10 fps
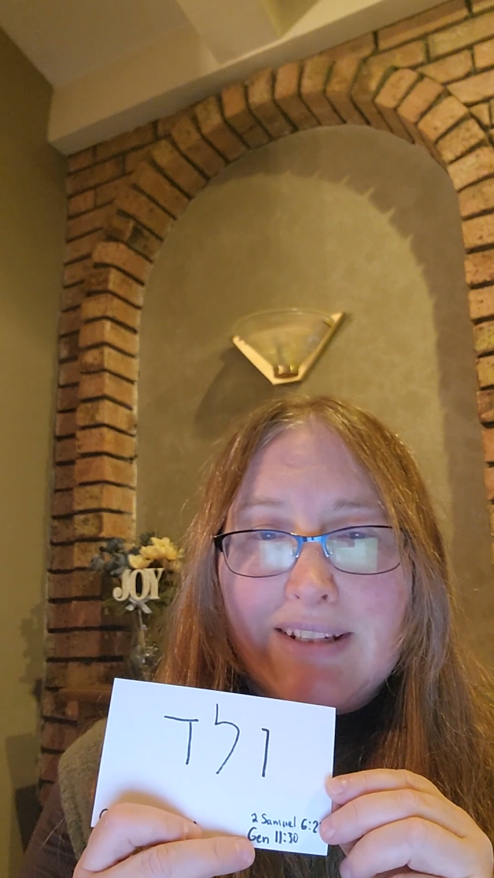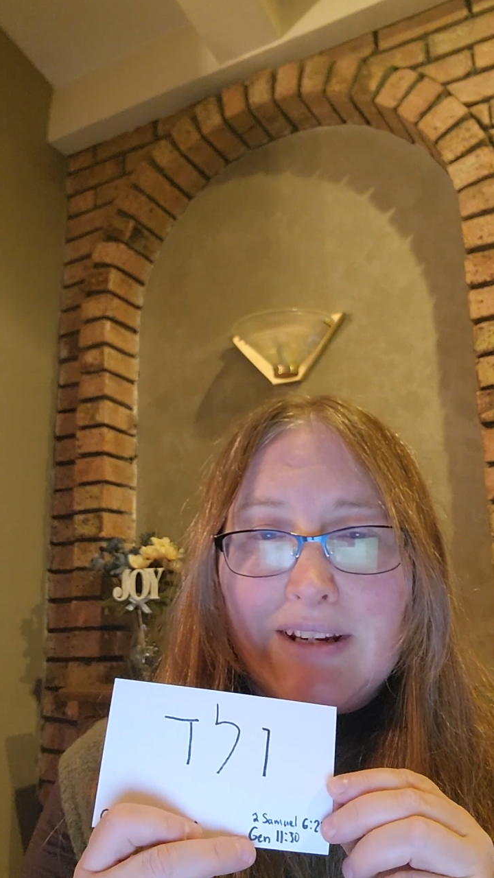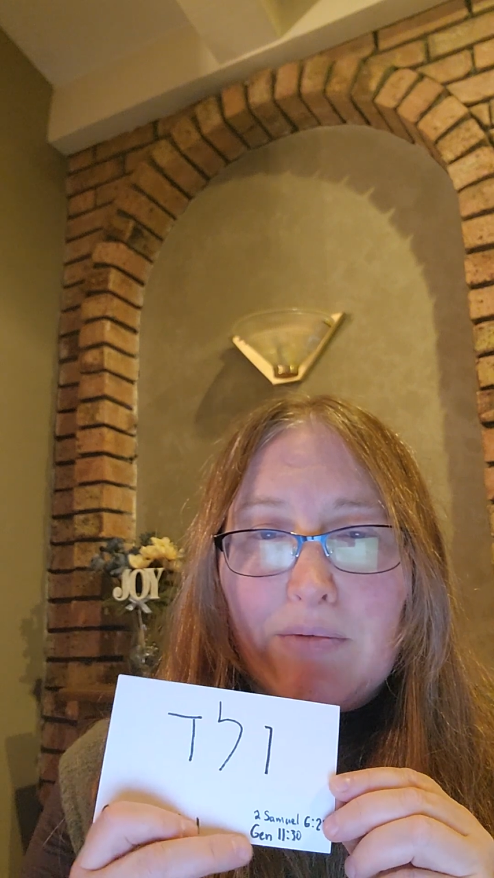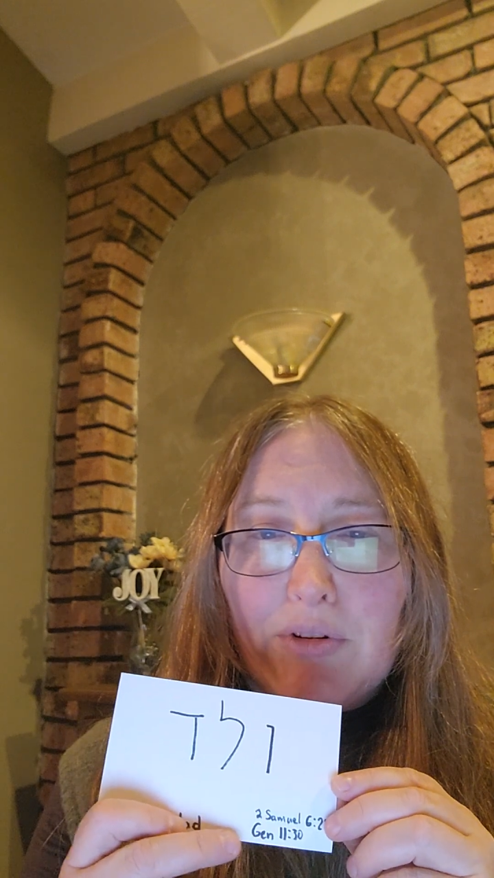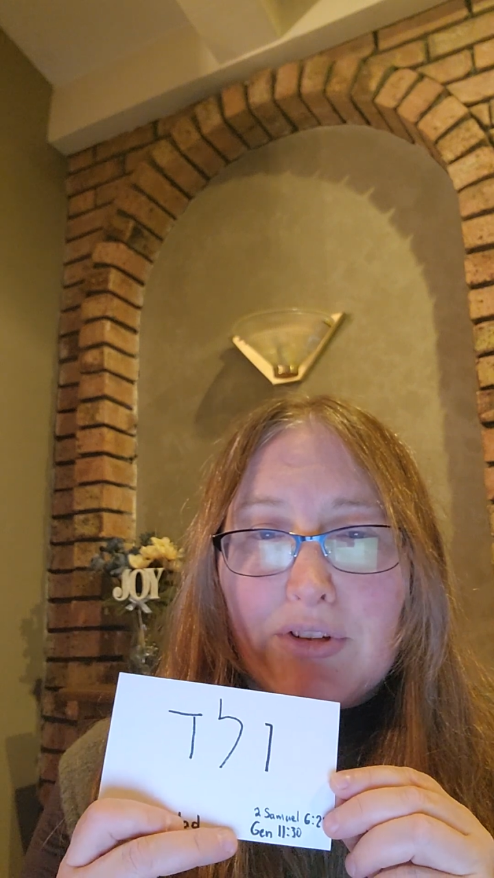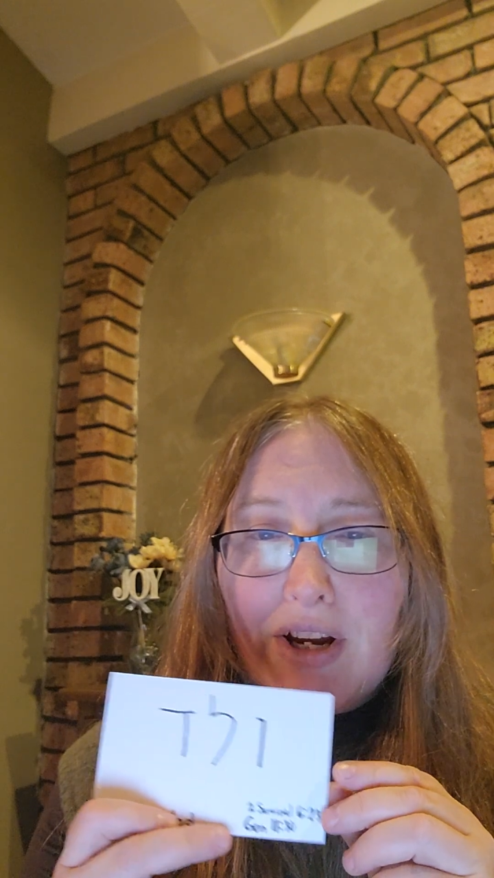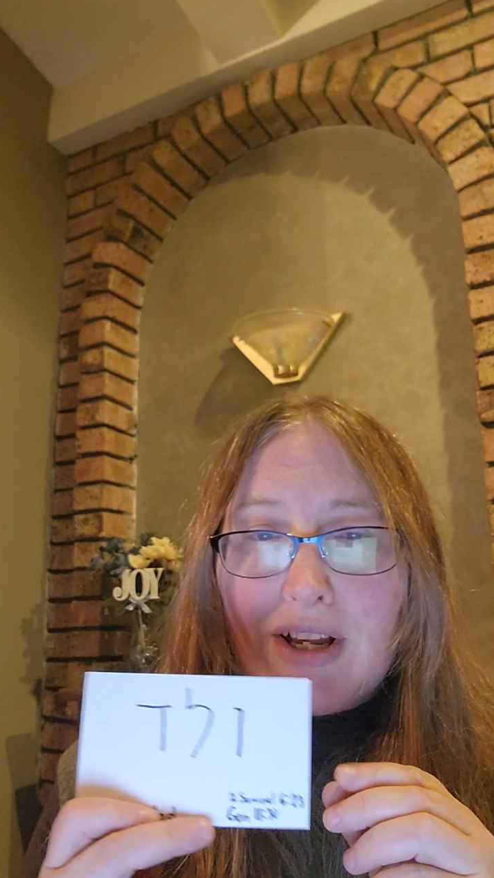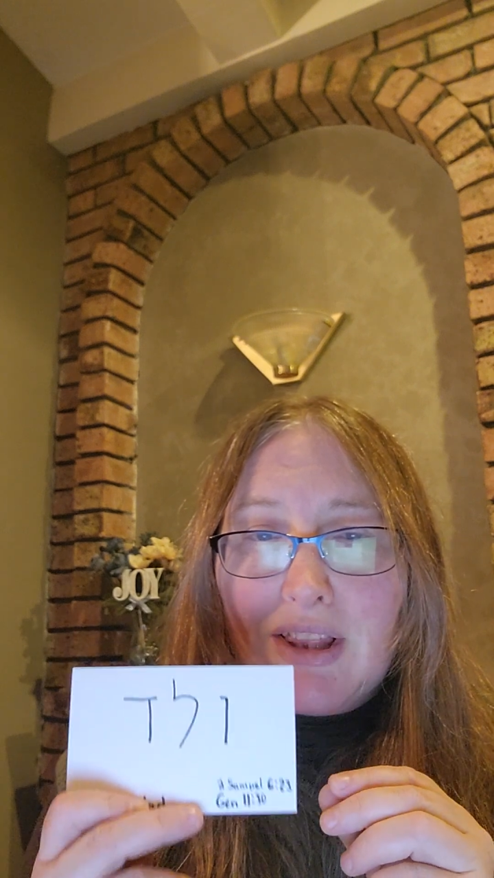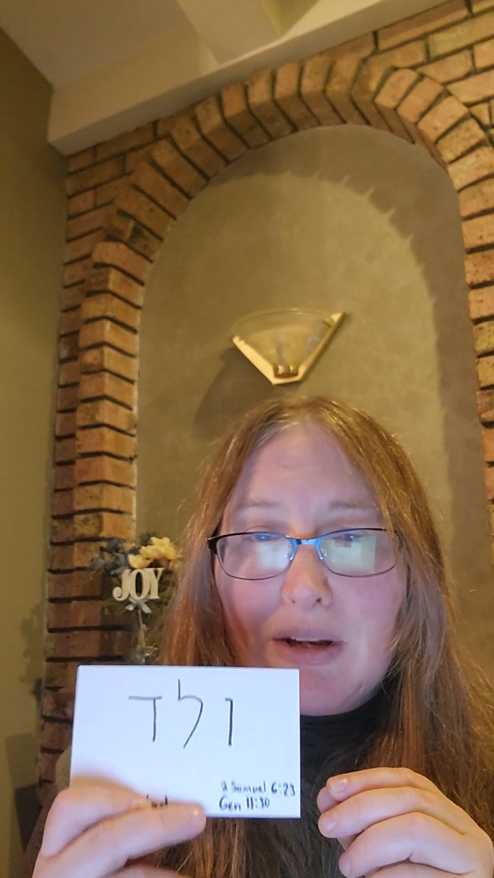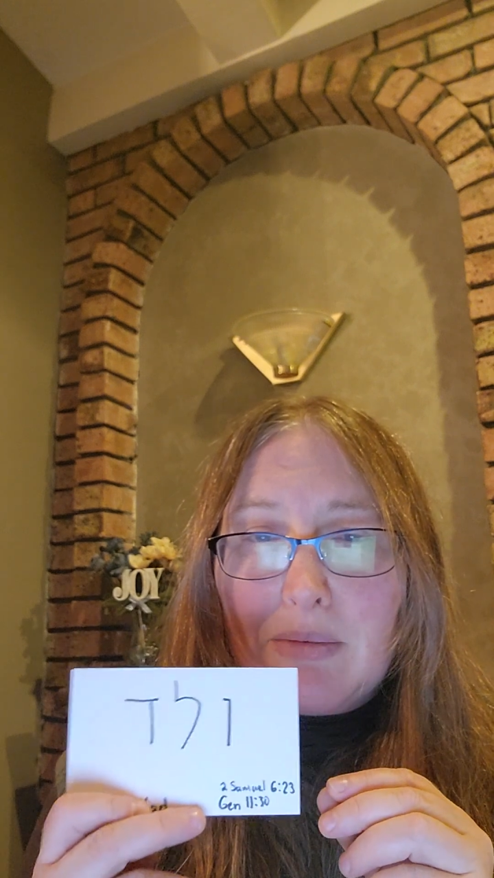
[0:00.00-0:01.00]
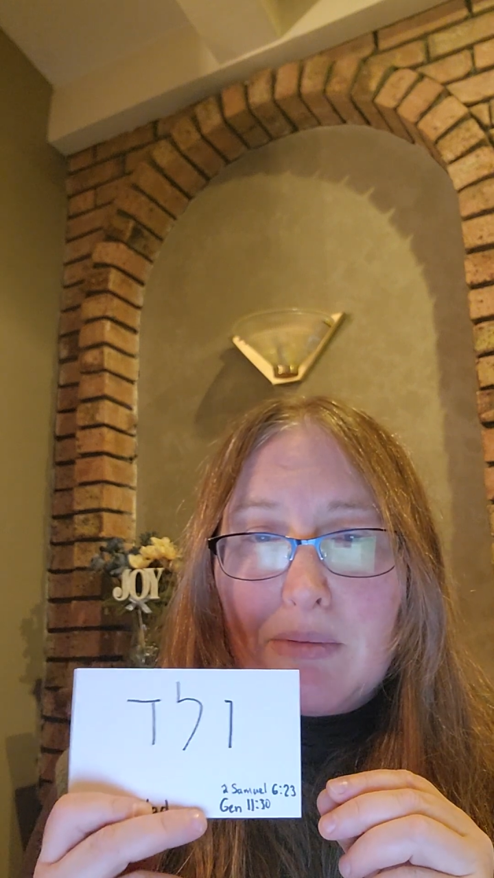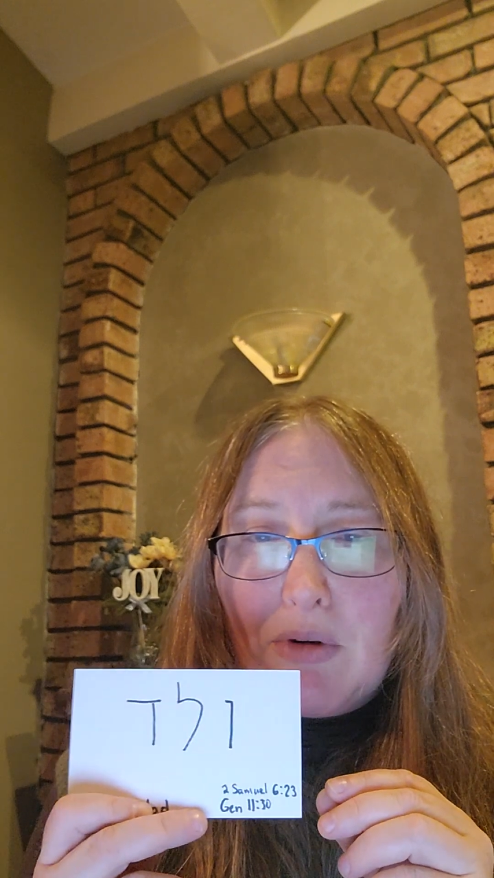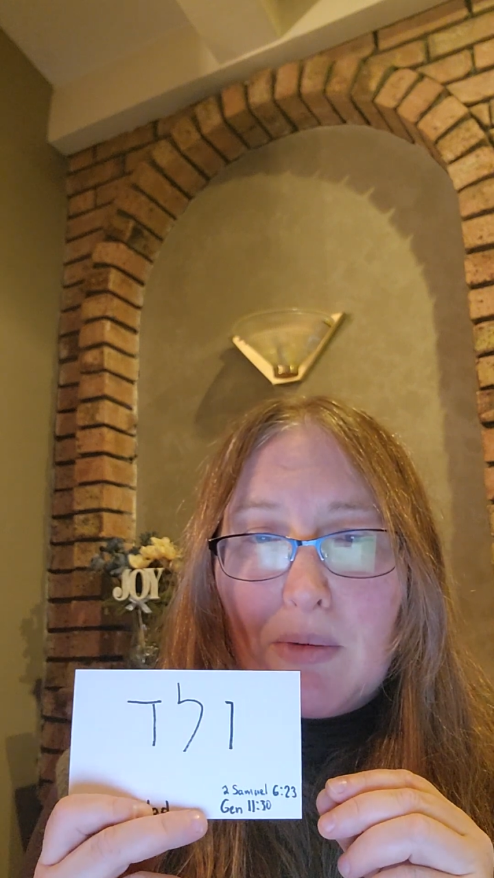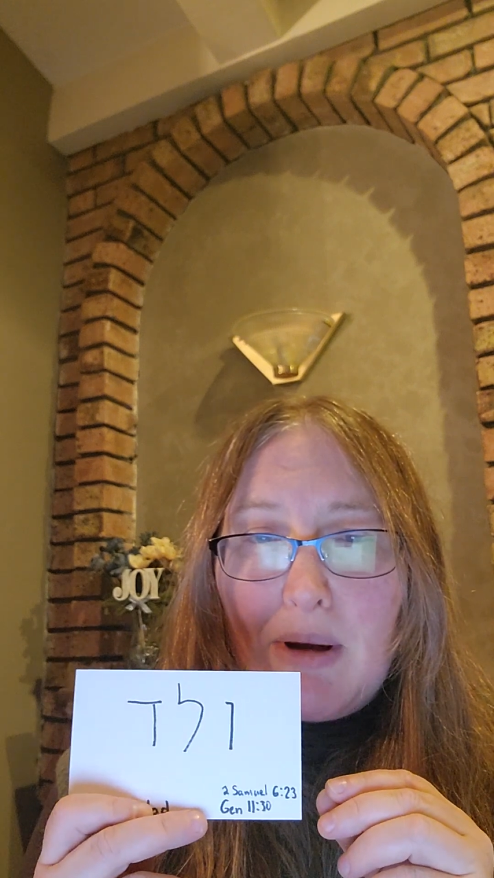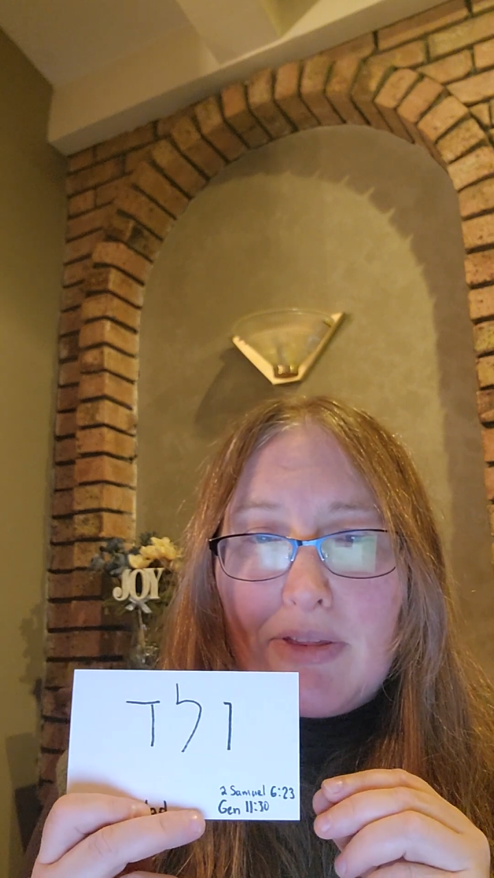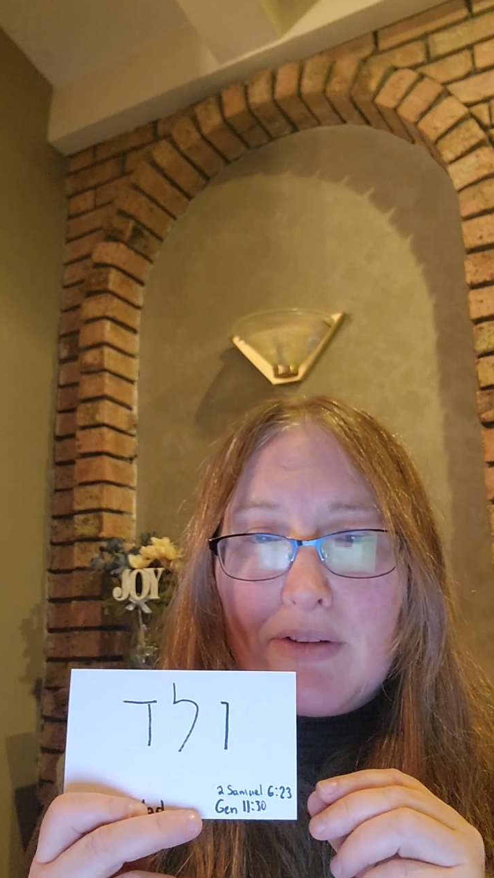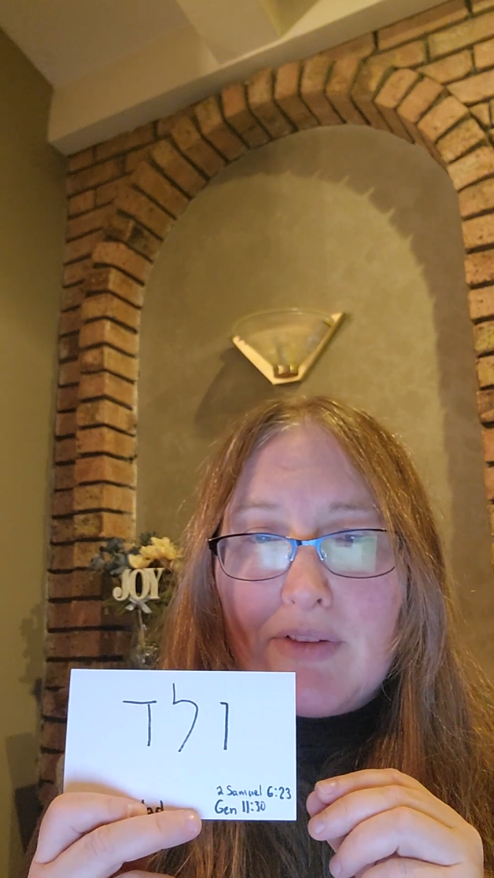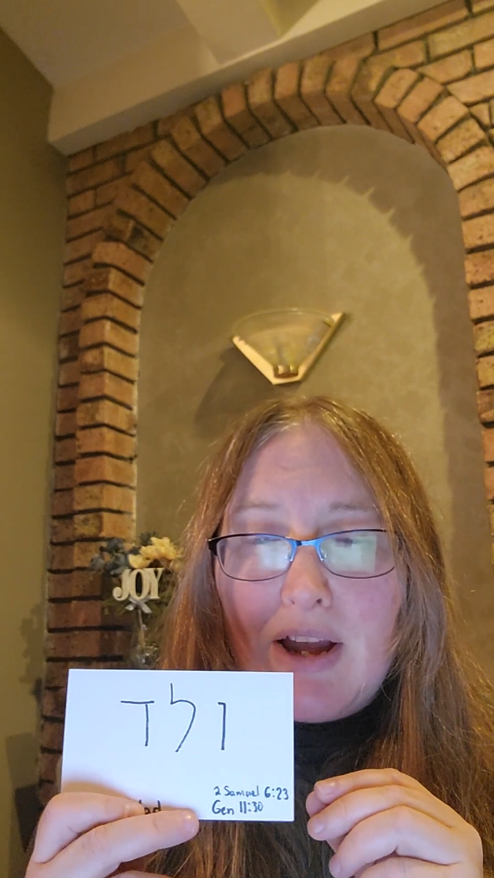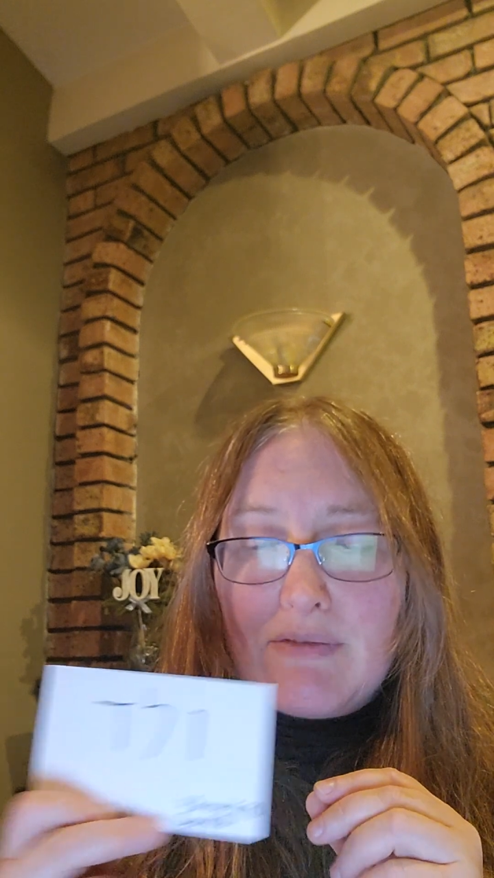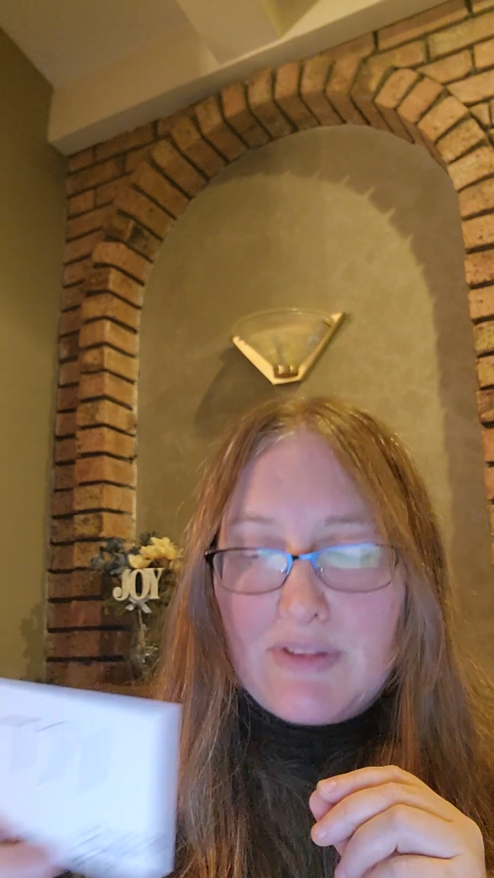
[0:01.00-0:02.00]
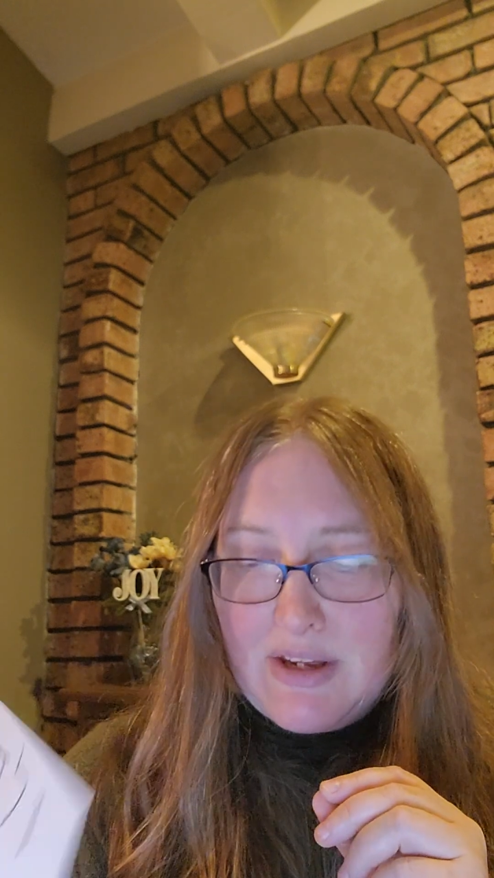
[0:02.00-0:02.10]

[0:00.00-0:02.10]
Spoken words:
and we'll talk a little bit more about the Vav